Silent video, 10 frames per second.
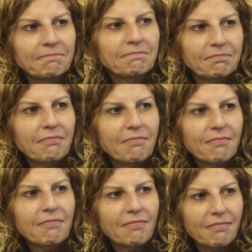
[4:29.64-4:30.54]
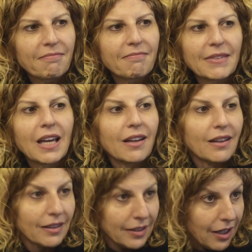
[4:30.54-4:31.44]
okay, we'll put that the link
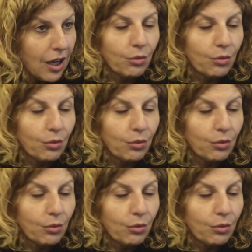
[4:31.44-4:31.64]
in the